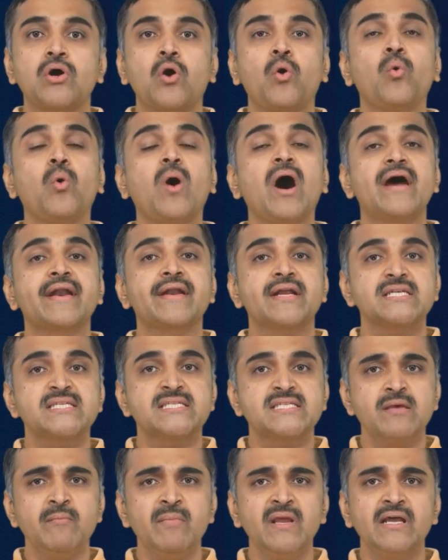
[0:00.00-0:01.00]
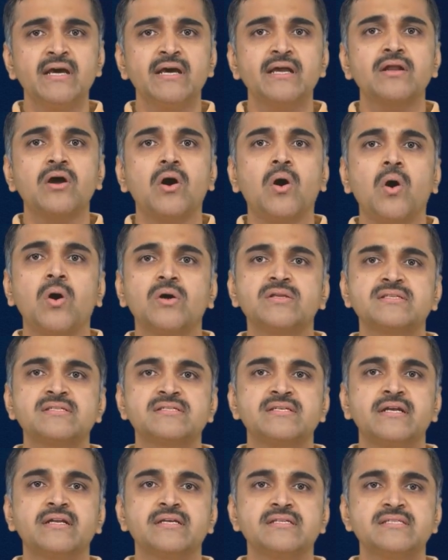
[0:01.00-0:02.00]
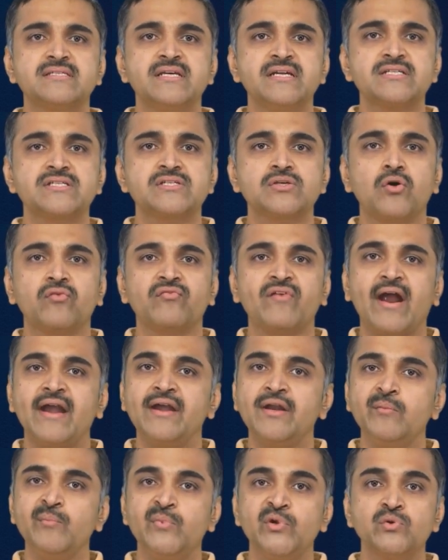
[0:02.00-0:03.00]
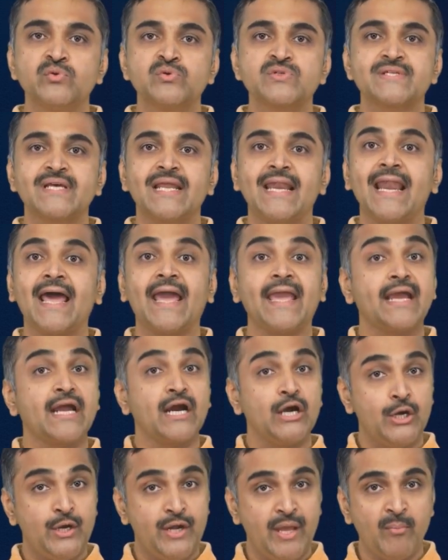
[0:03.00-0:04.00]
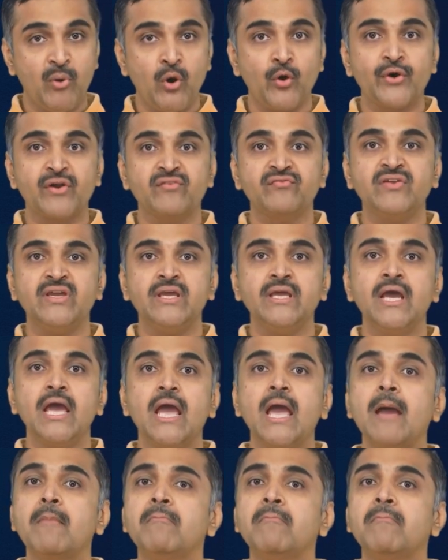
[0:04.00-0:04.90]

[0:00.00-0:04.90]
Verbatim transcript: who are similar on certain sets of attributes like demography,